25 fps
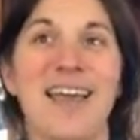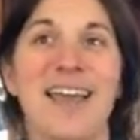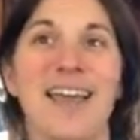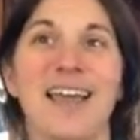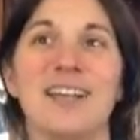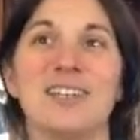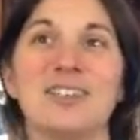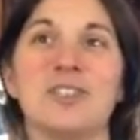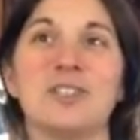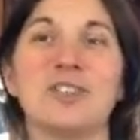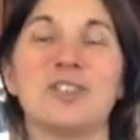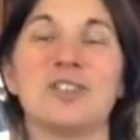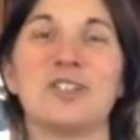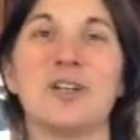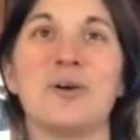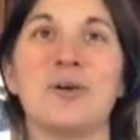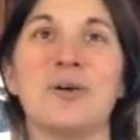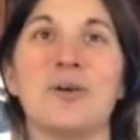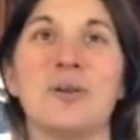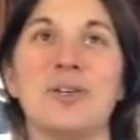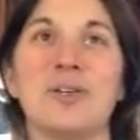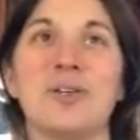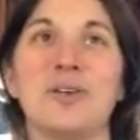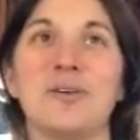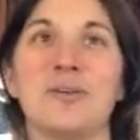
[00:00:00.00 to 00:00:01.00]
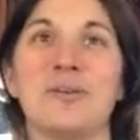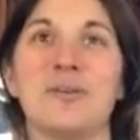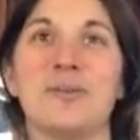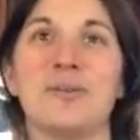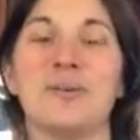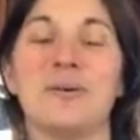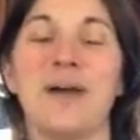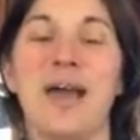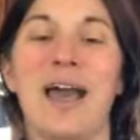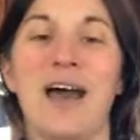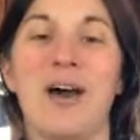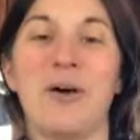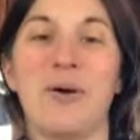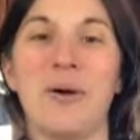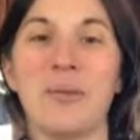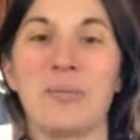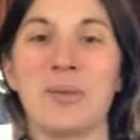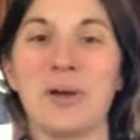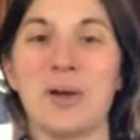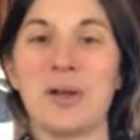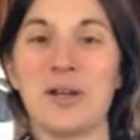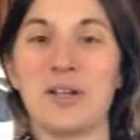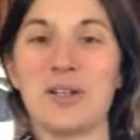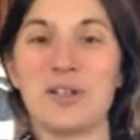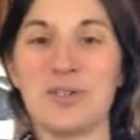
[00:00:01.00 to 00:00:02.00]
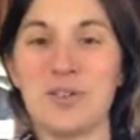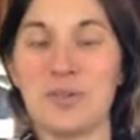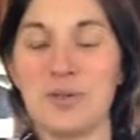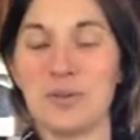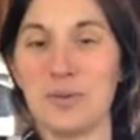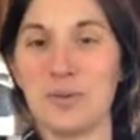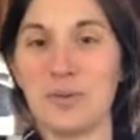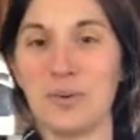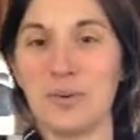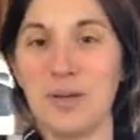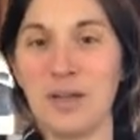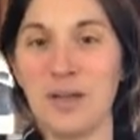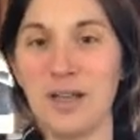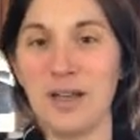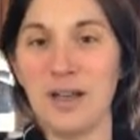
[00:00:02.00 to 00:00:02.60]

and show you how I'm going to do